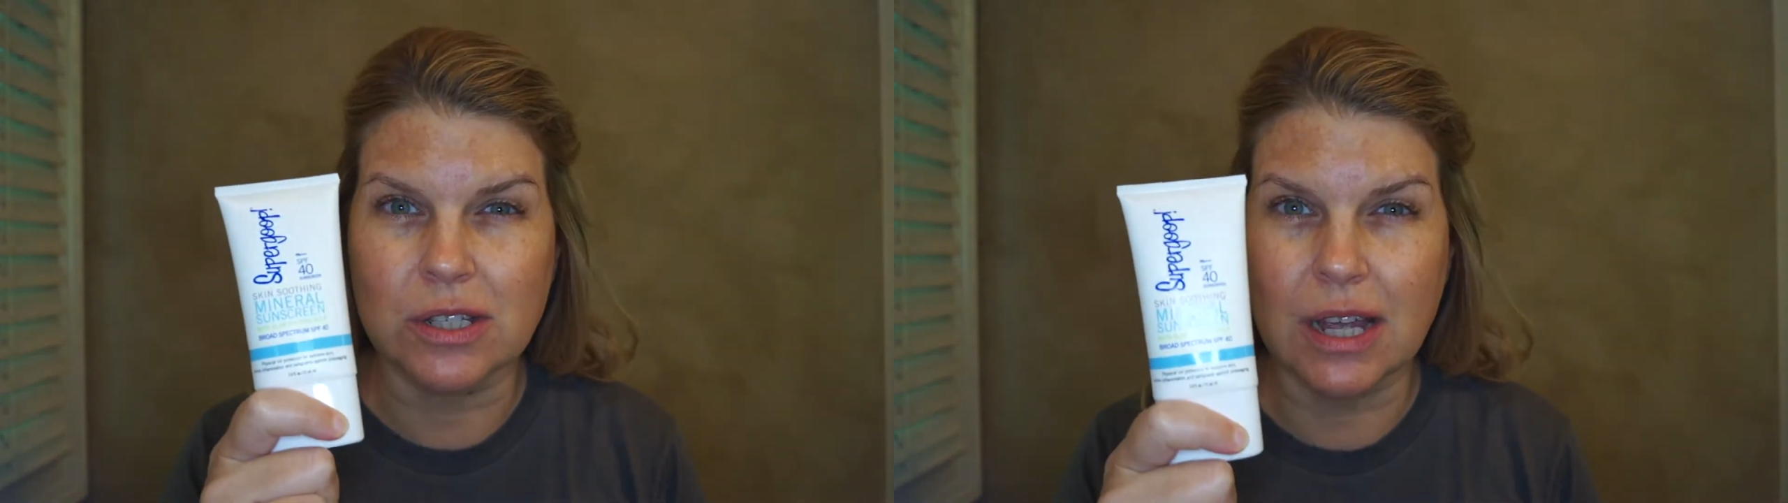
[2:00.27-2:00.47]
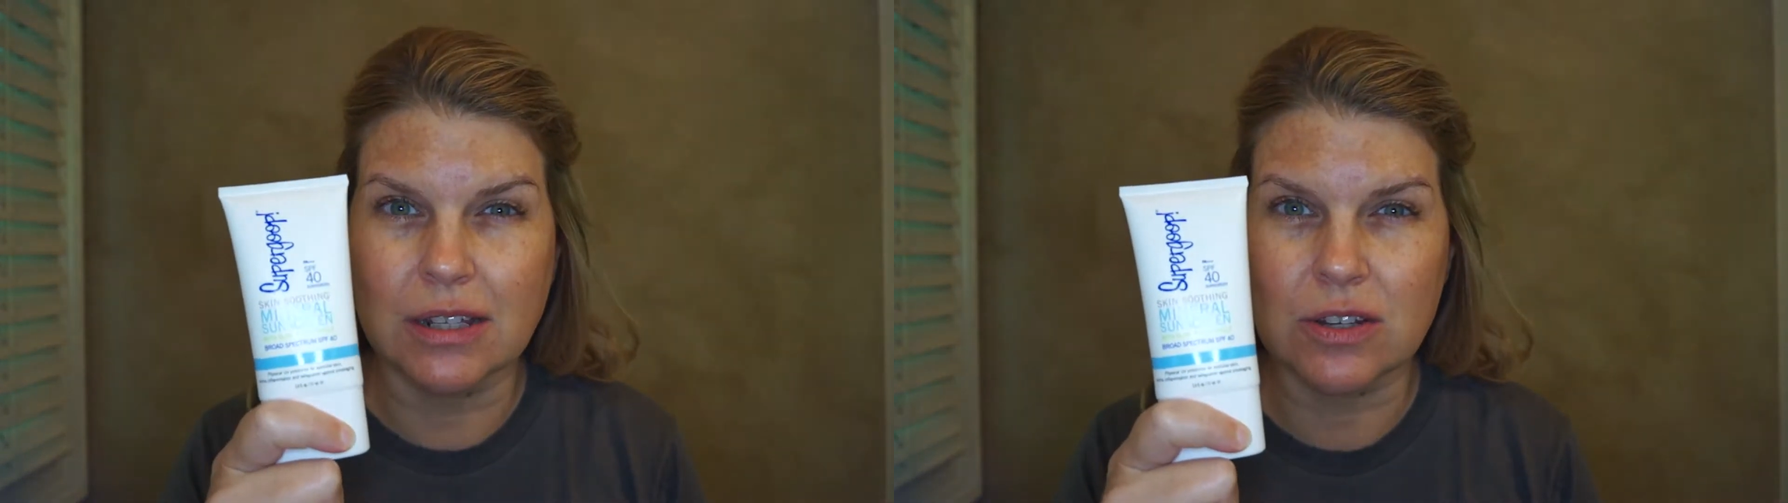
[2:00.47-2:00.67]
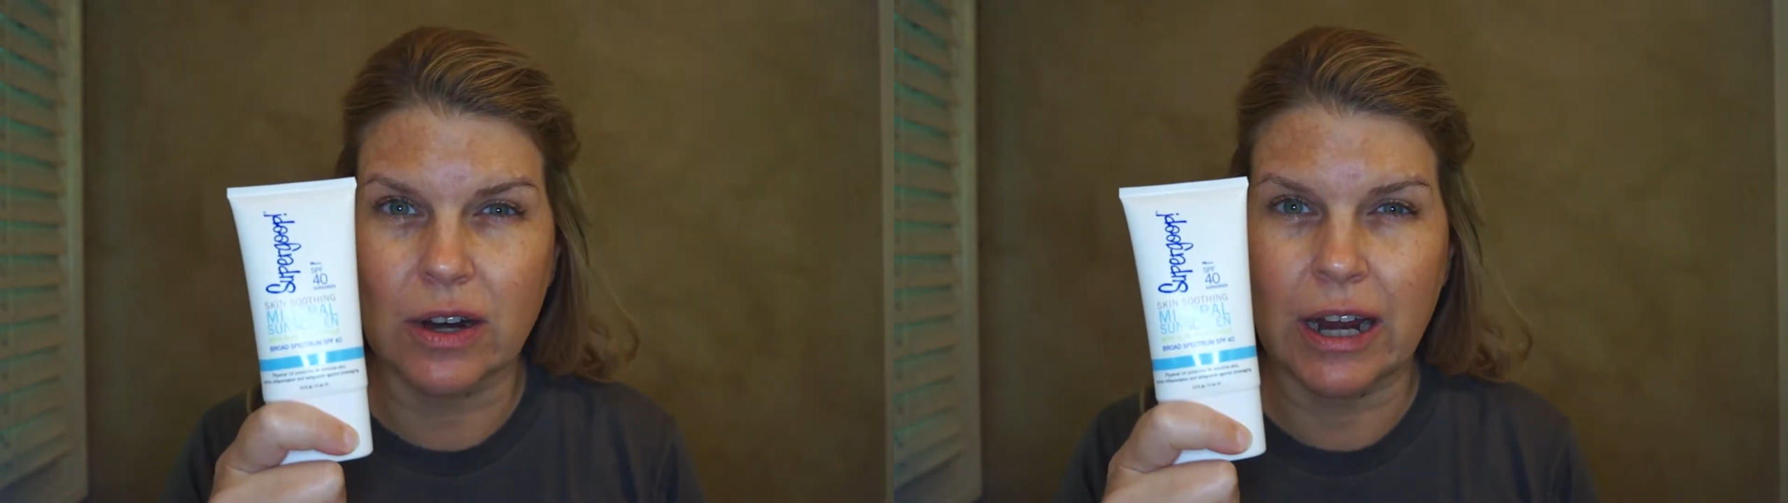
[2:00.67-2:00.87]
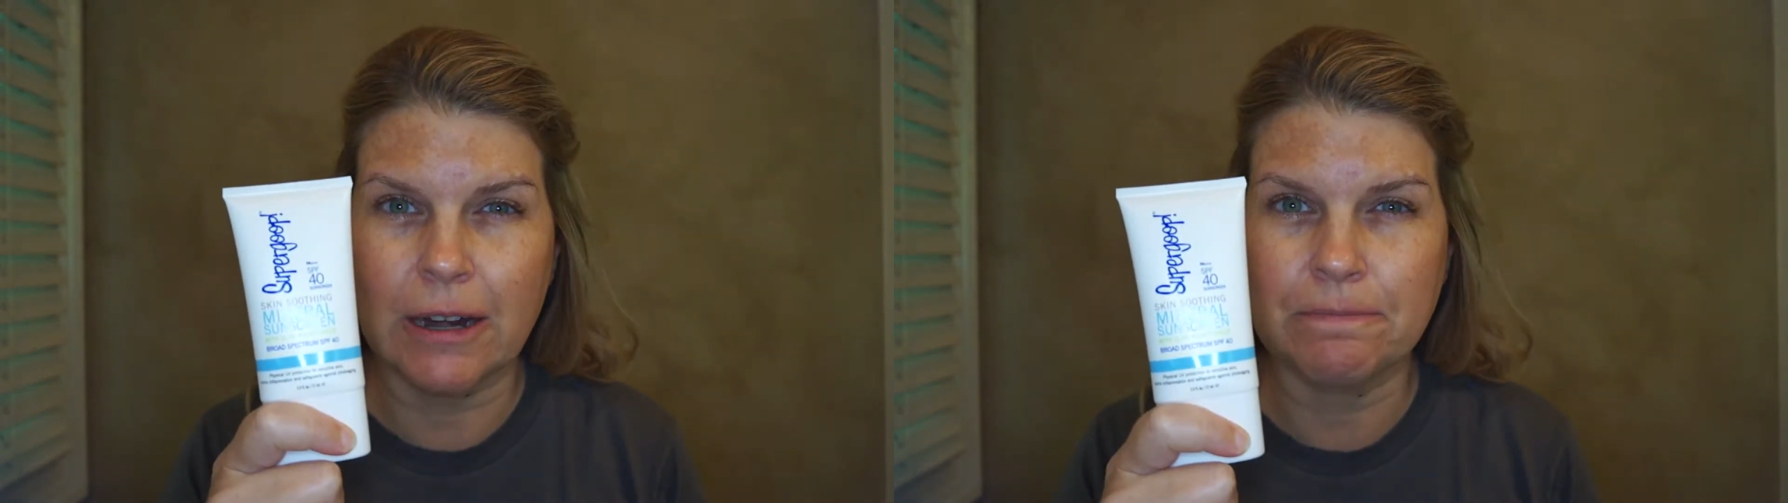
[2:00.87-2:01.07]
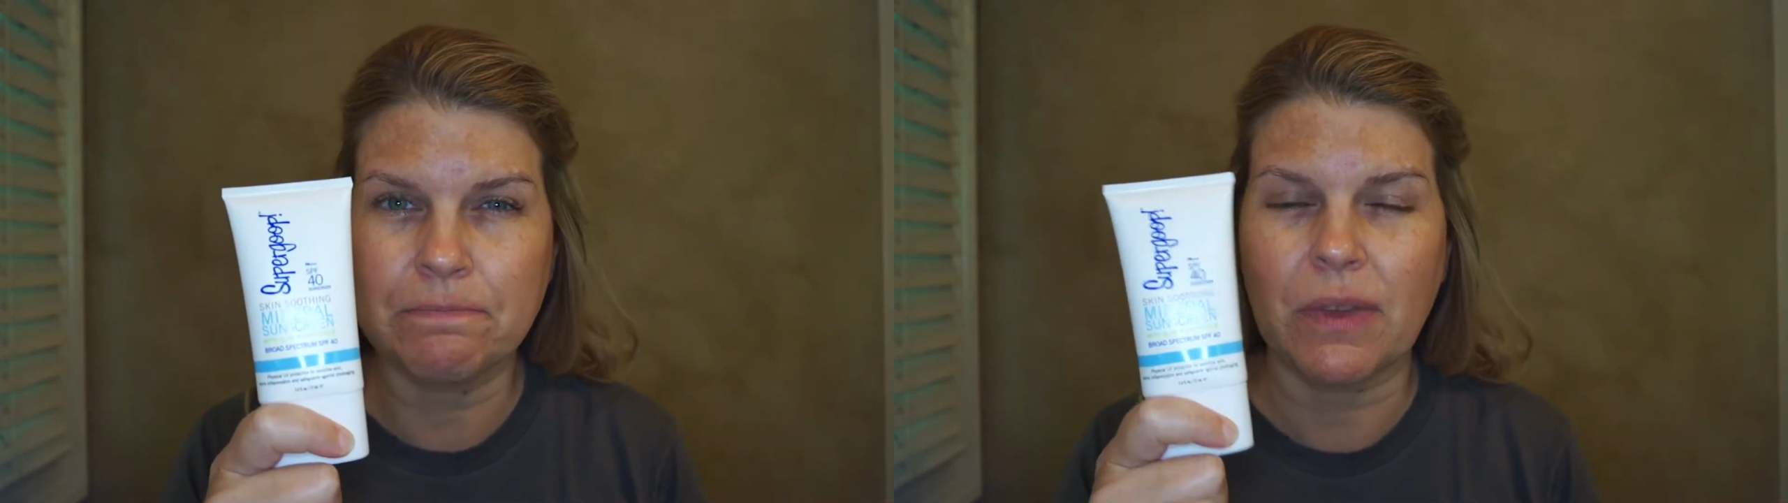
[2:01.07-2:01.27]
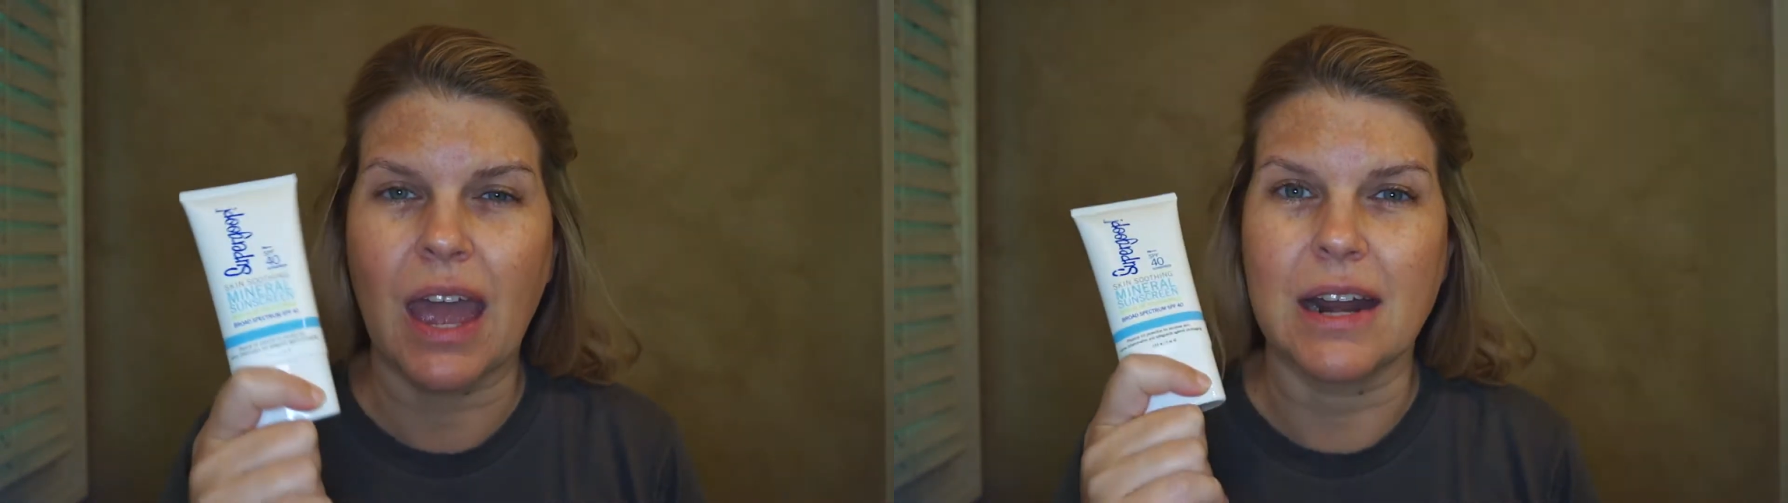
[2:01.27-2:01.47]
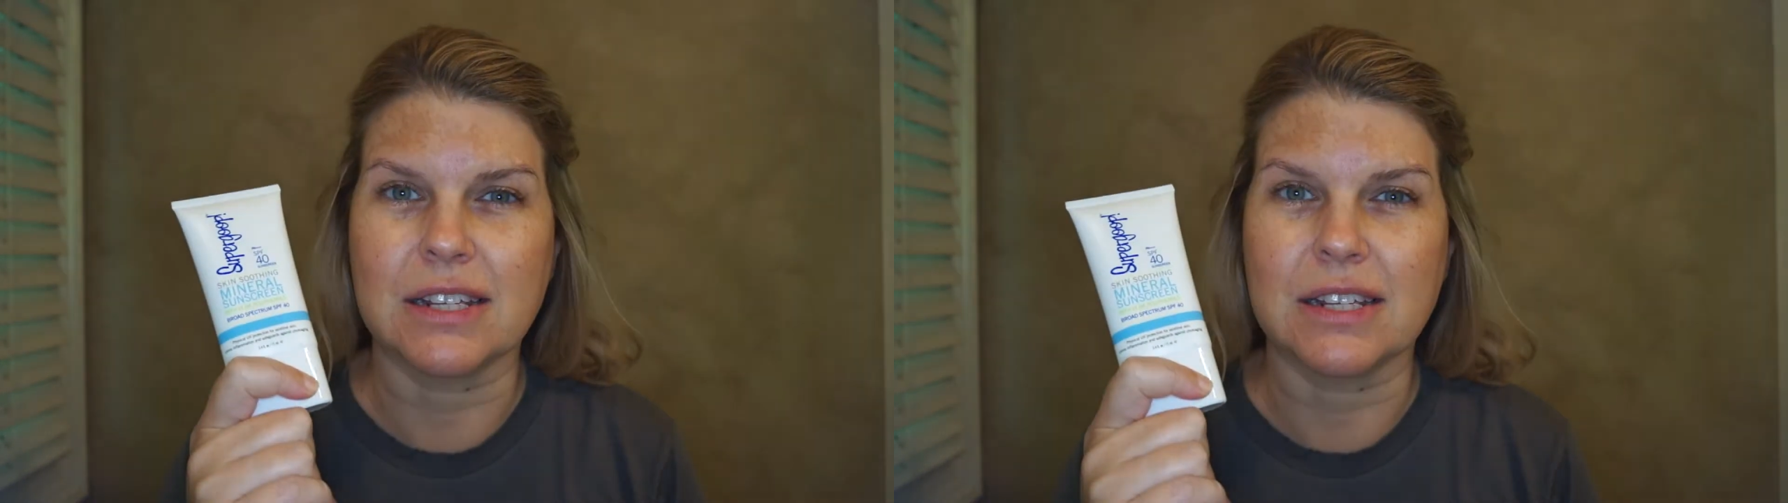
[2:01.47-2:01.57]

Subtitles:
Sunscreen, and